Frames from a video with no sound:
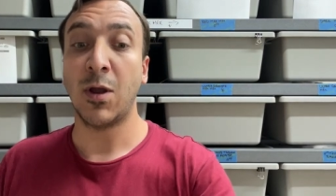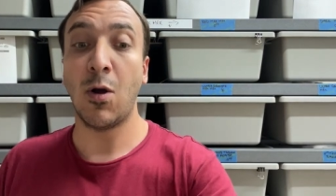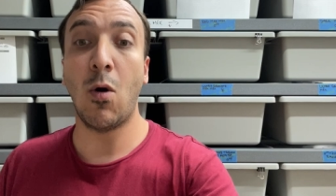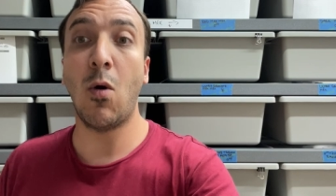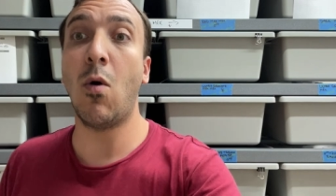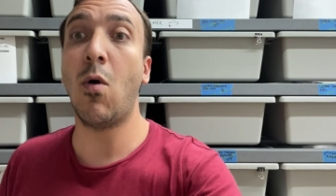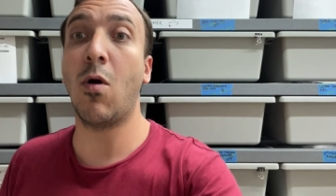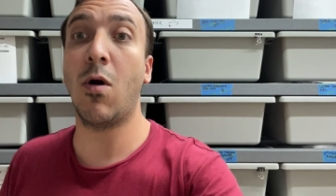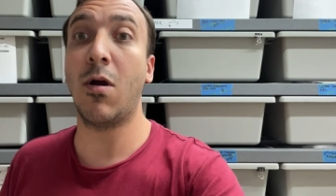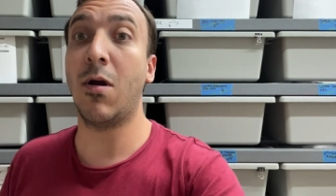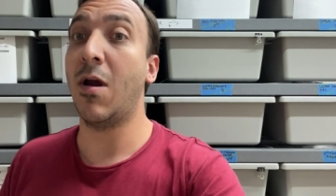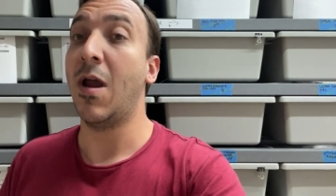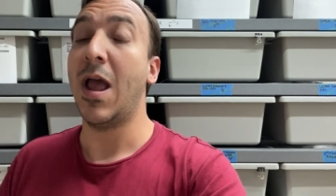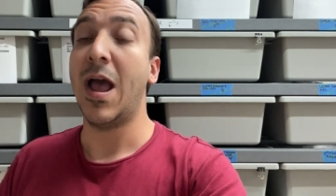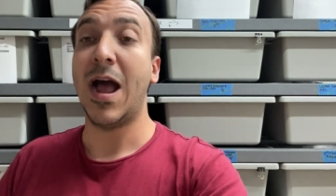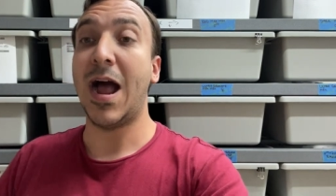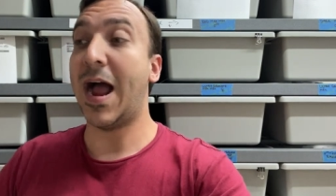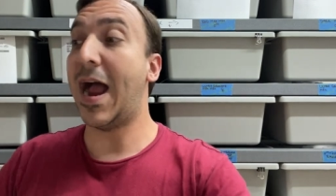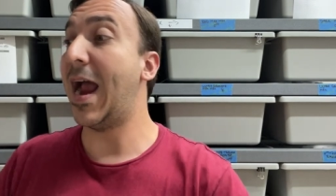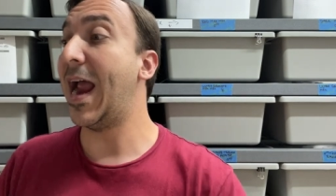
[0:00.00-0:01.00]
or
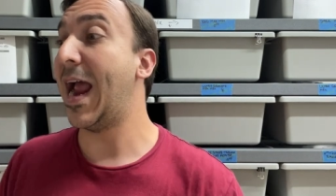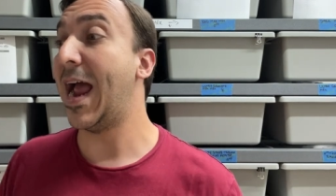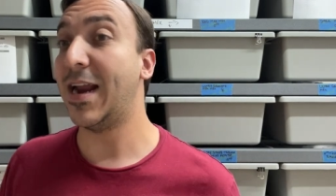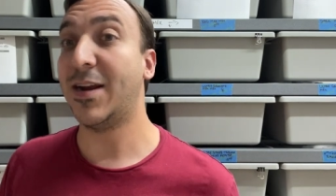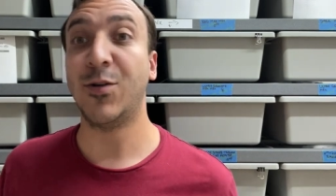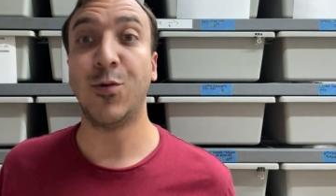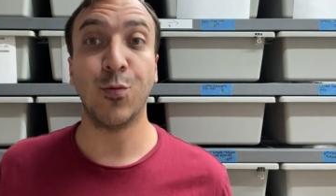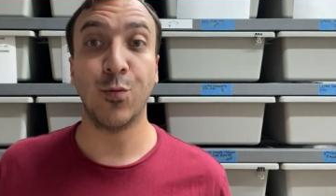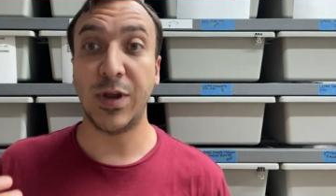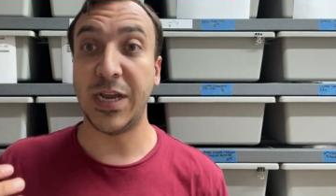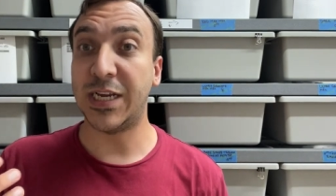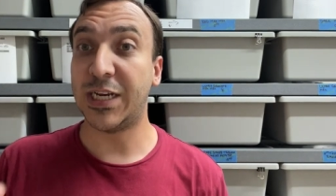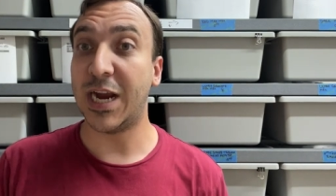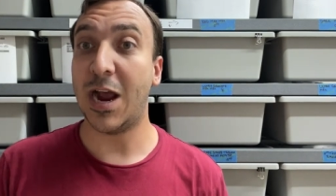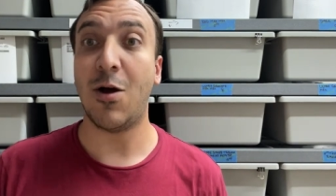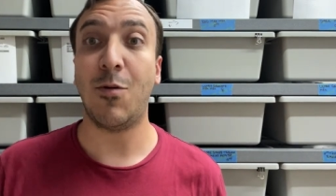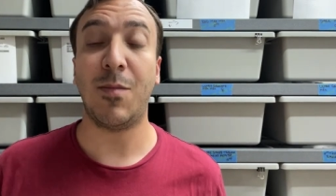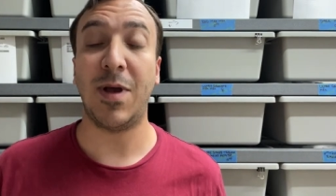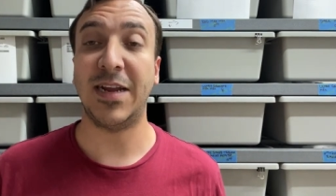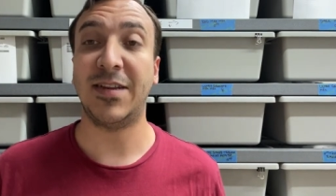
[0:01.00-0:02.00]
I had to reach
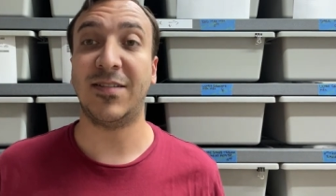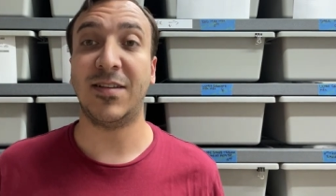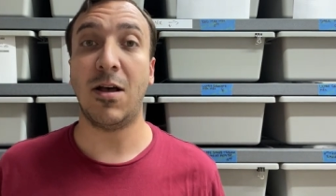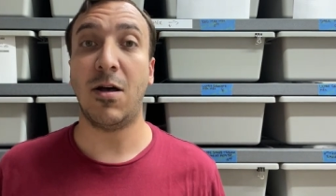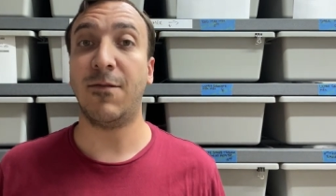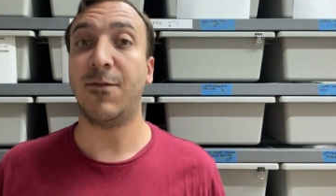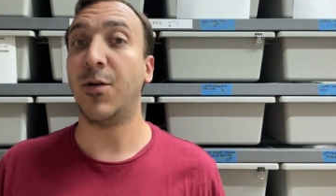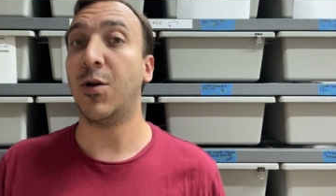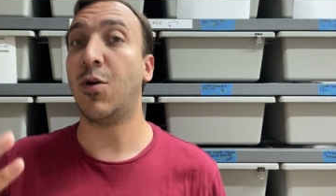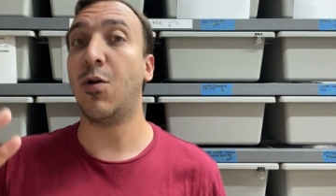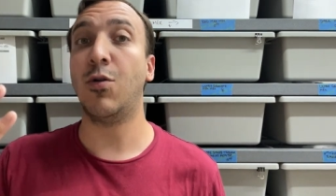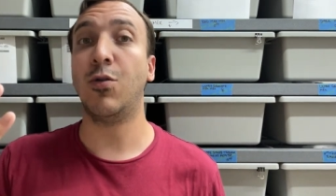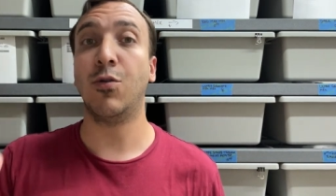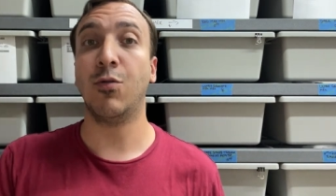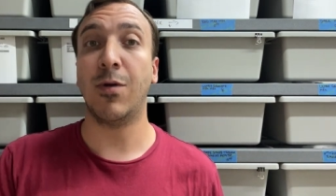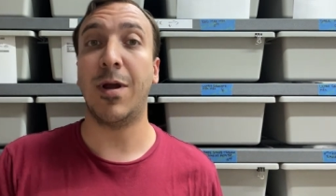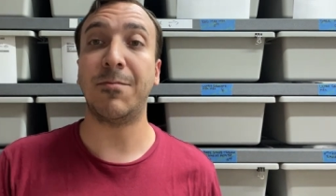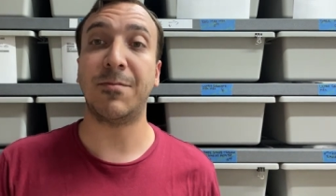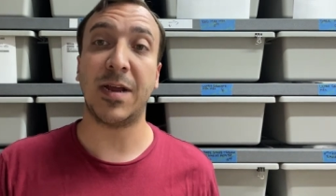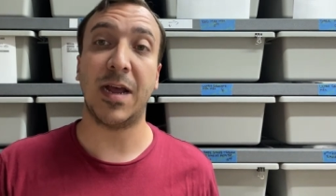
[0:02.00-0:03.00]
out myself or go to a
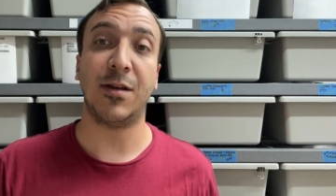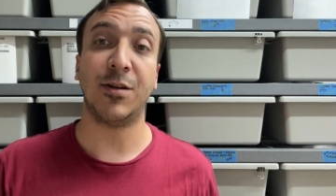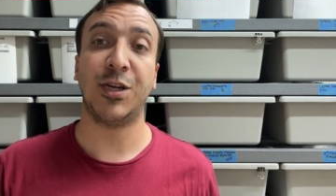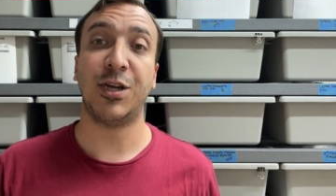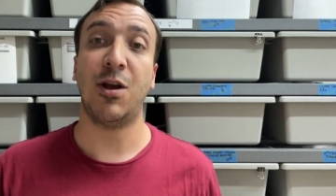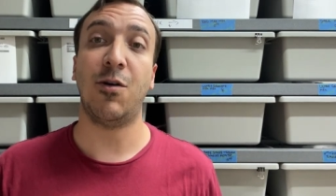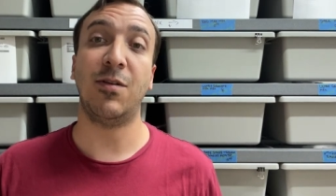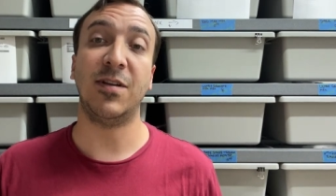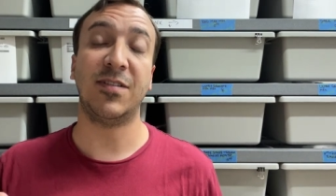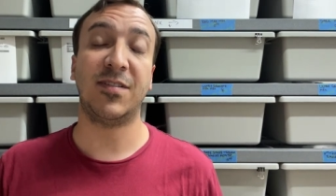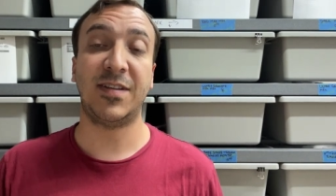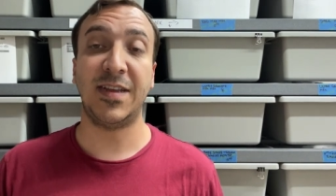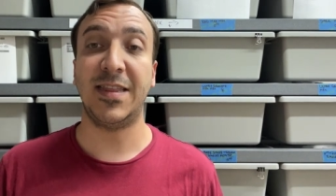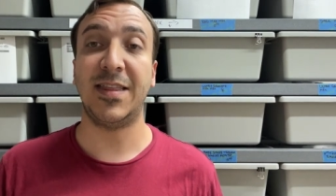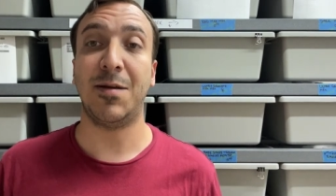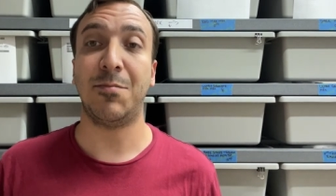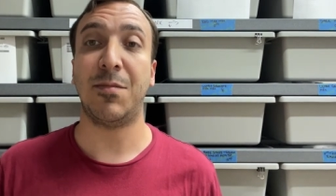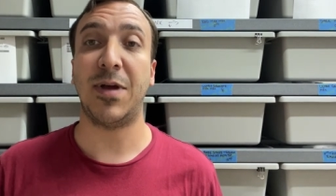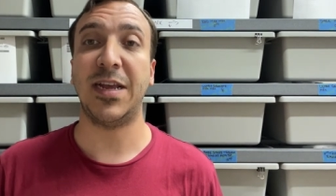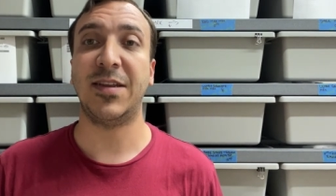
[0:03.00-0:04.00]
reptile show and see
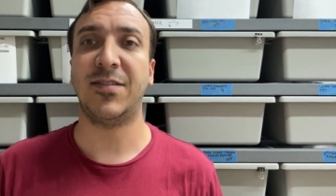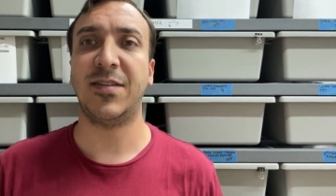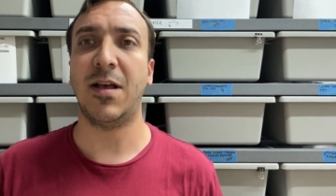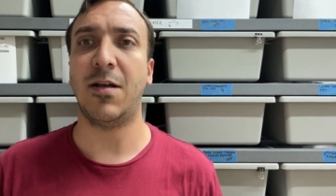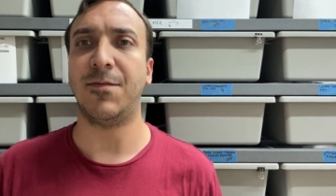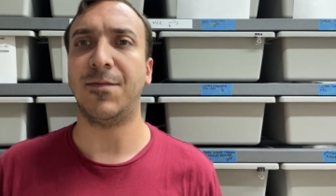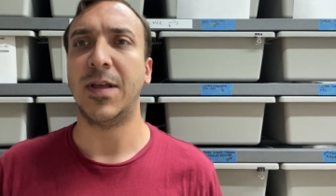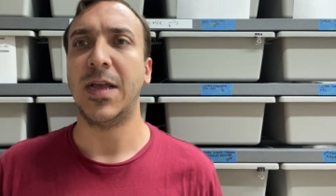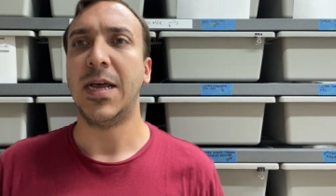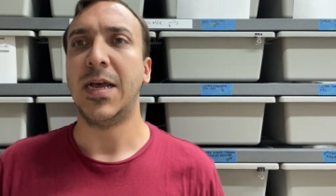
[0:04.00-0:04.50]
them myself.